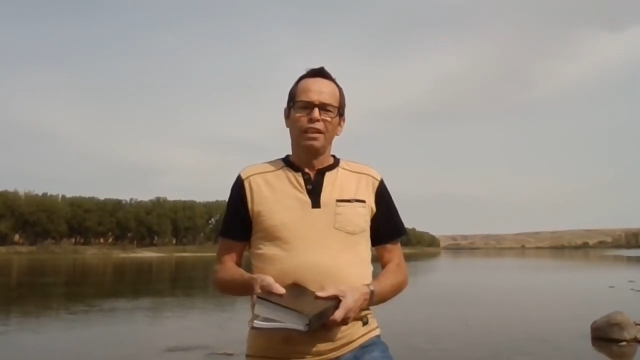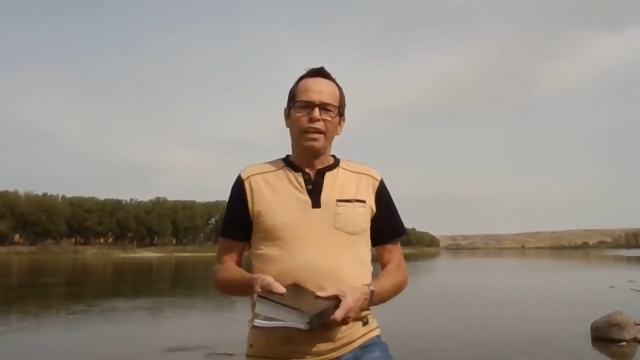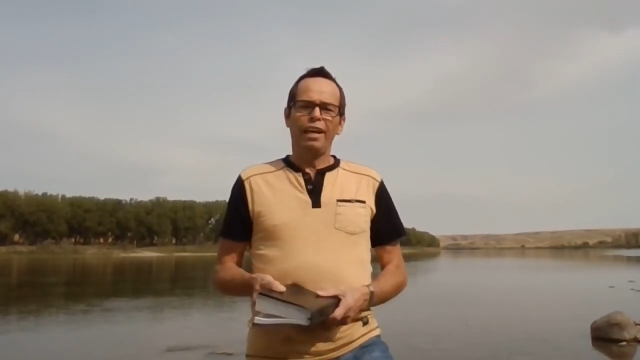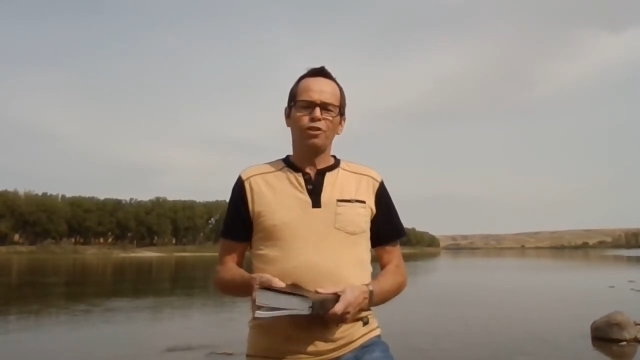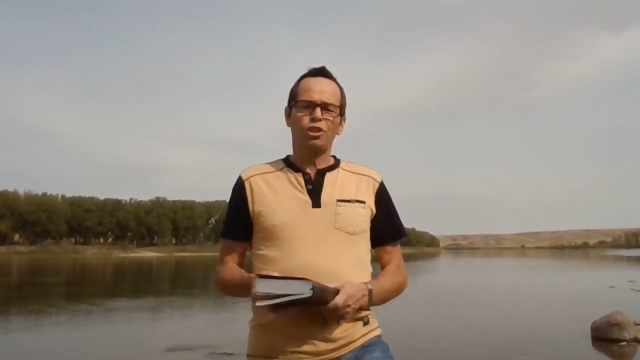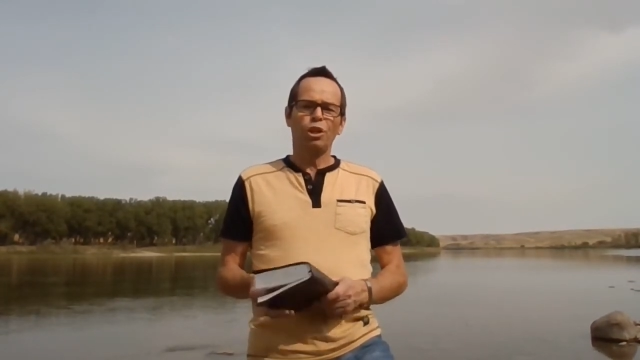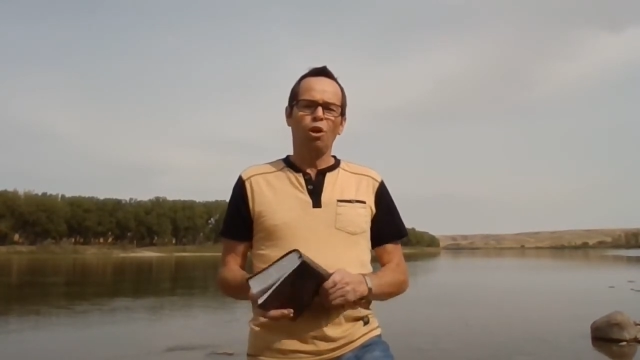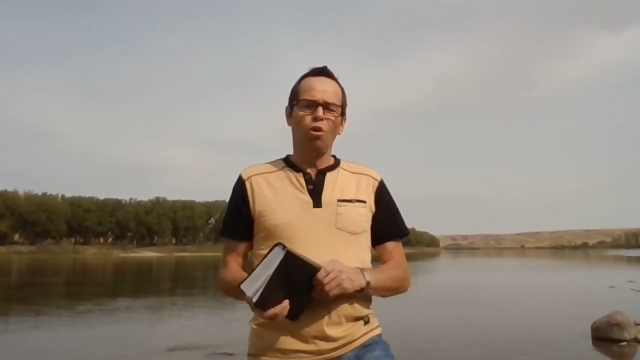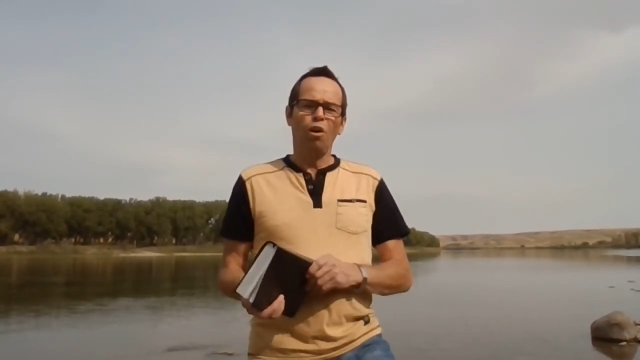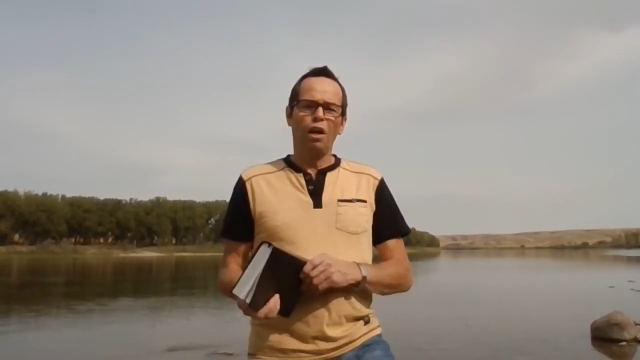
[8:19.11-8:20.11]
And
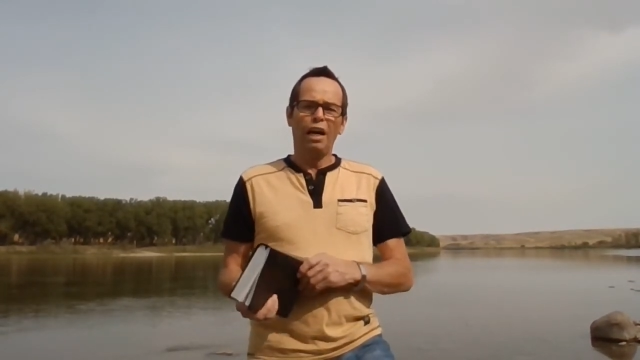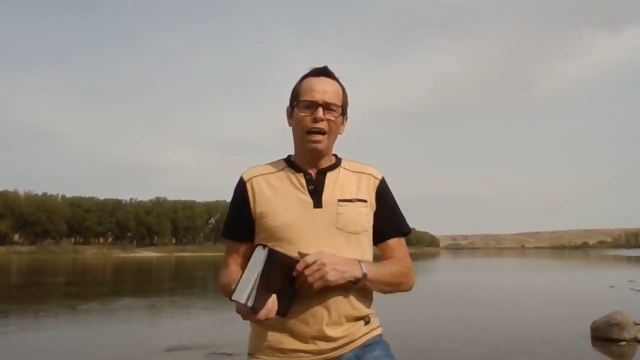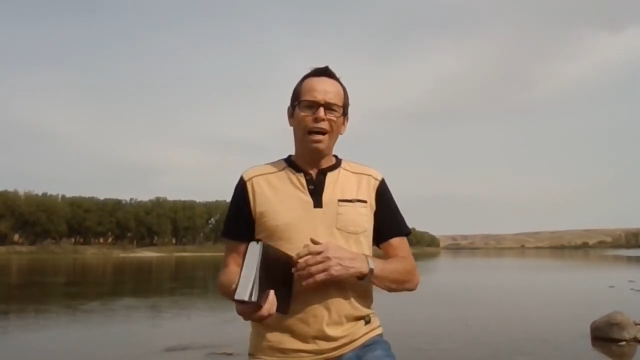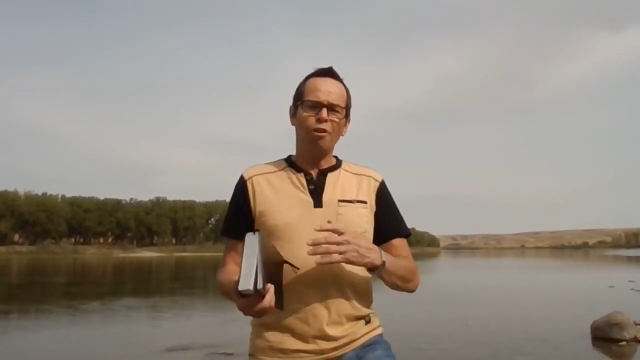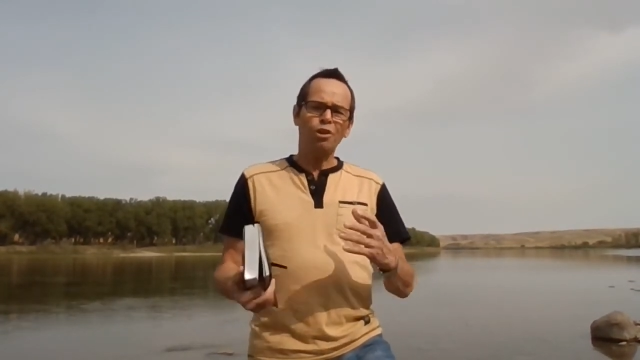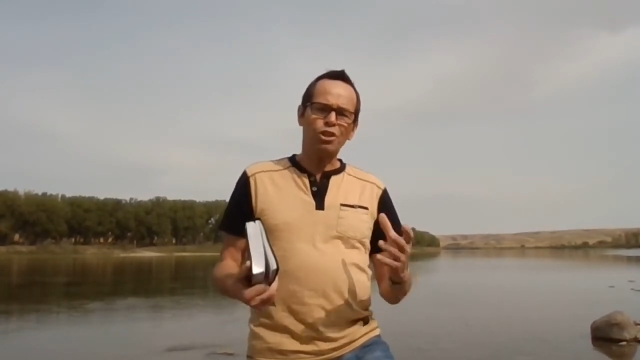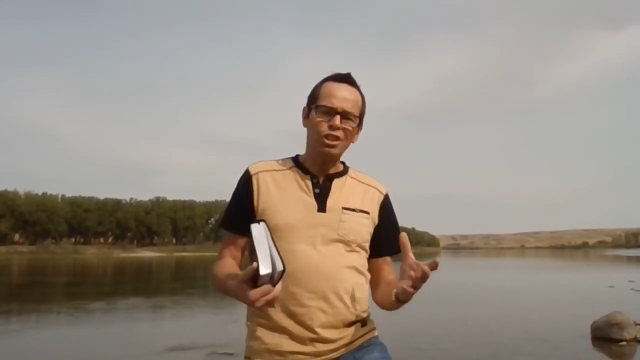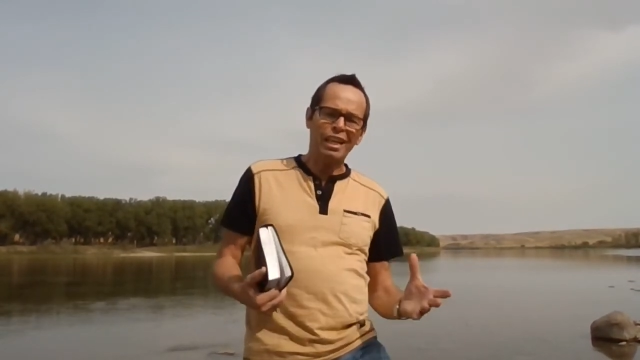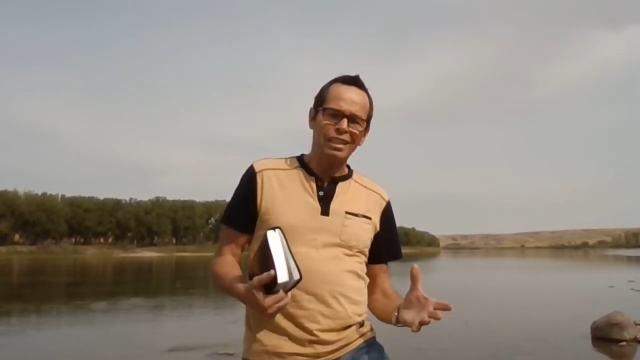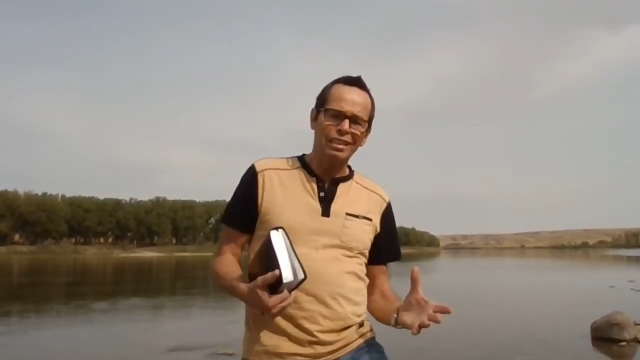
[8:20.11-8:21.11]
so our
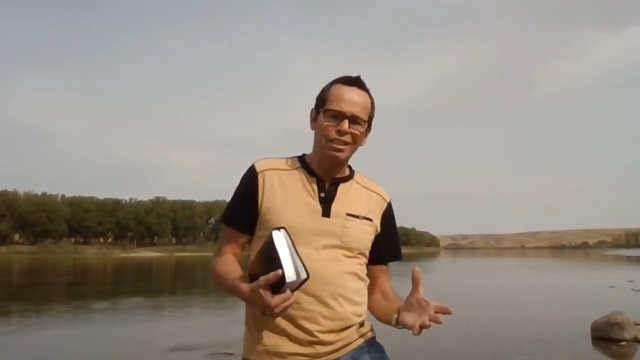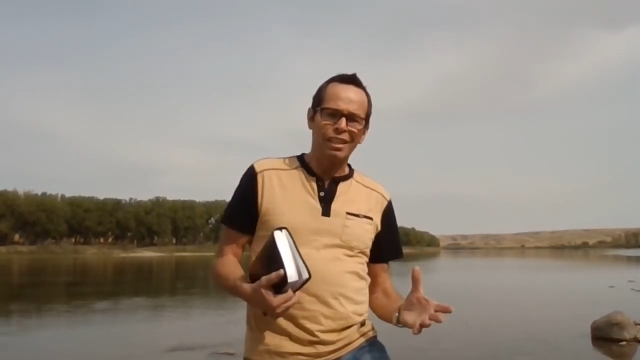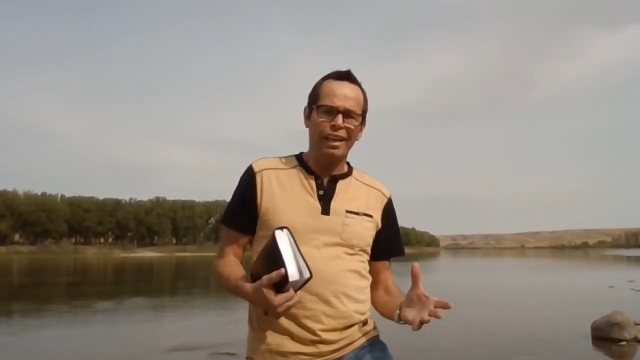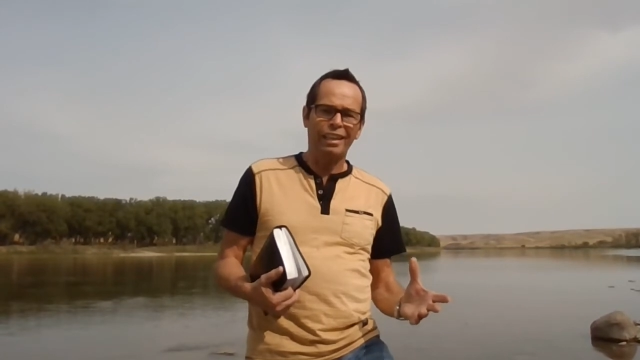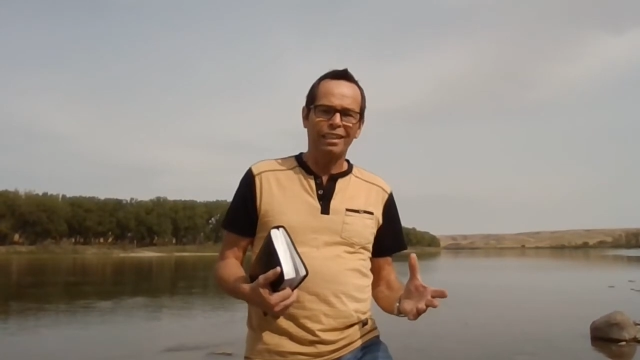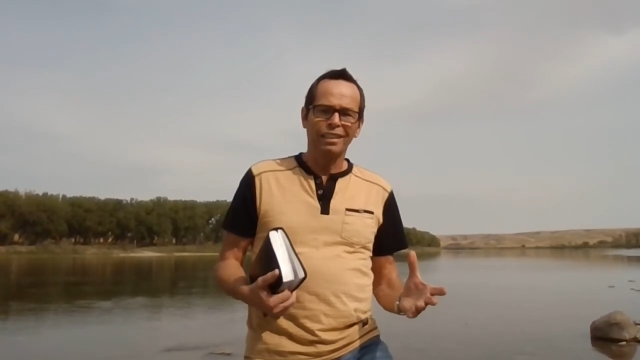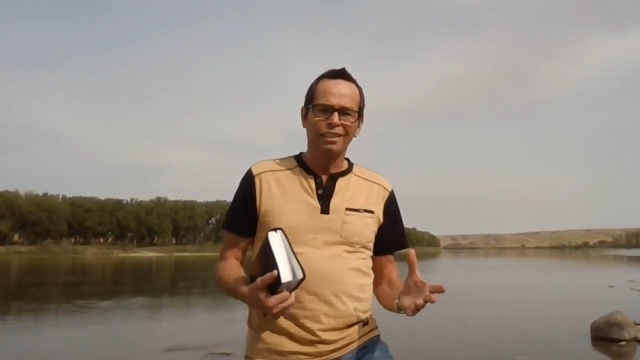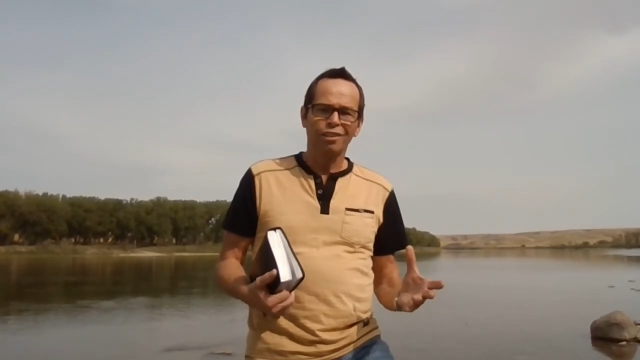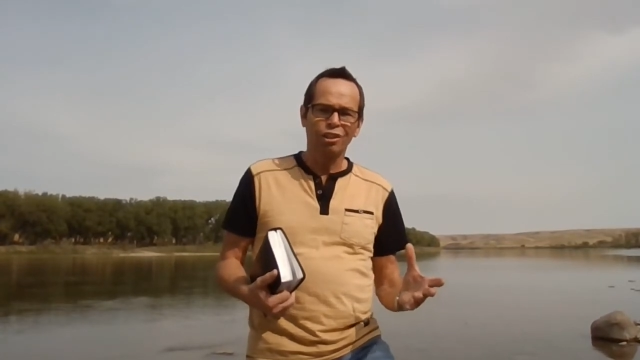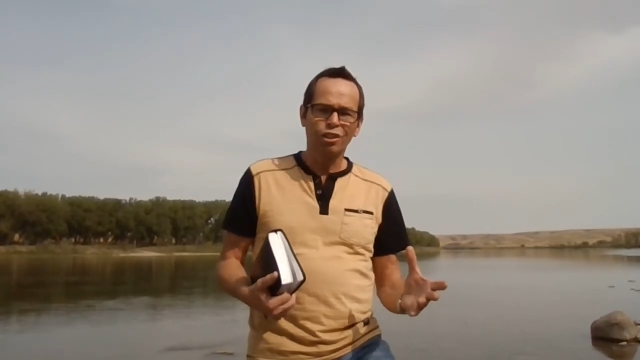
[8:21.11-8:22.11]
sin is like
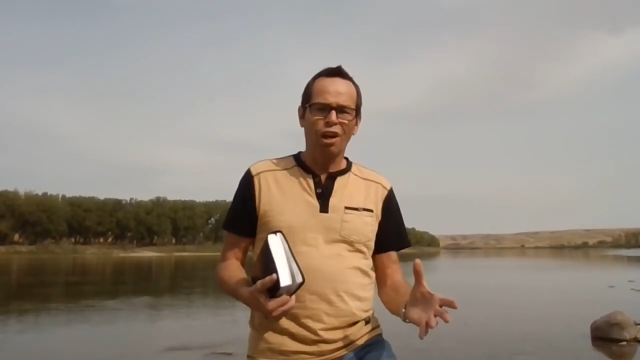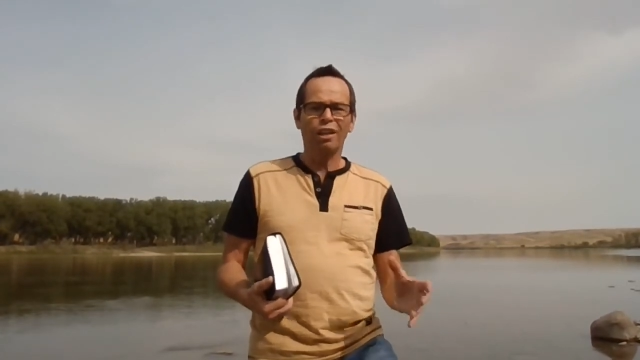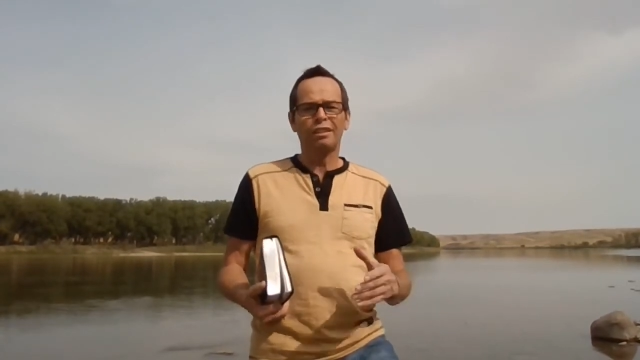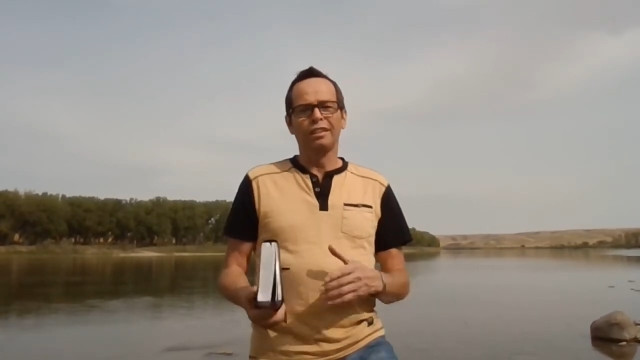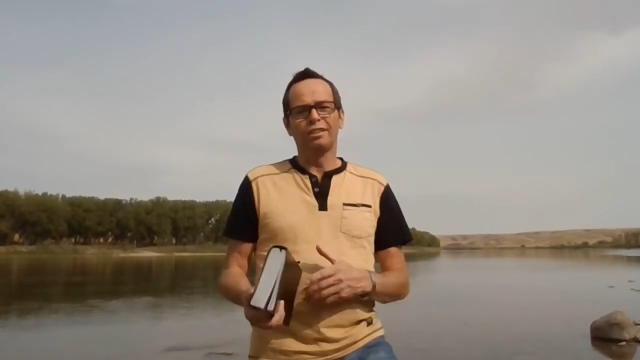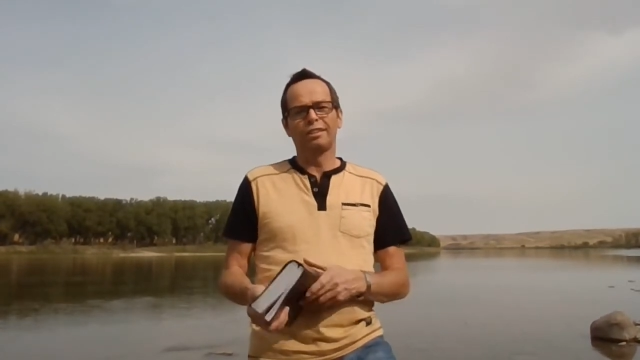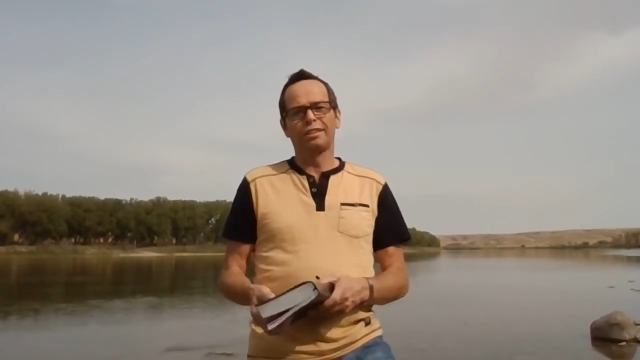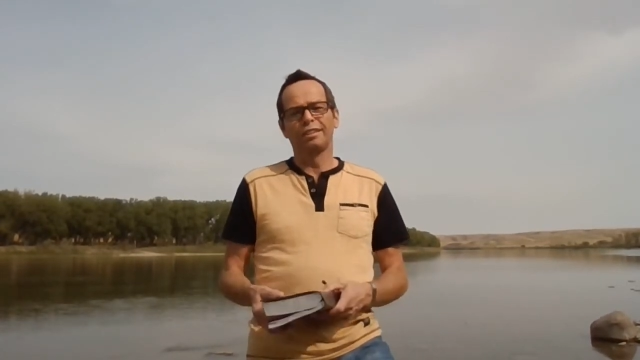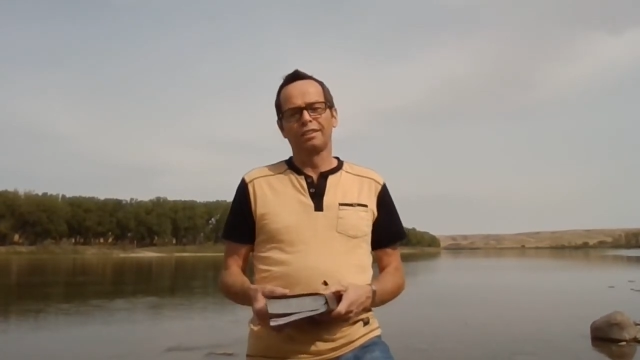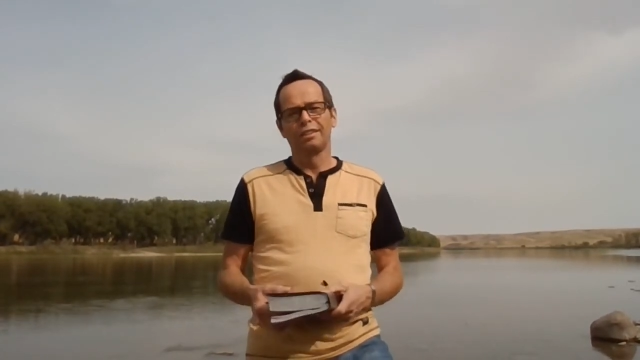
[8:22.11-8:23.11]
the darkness.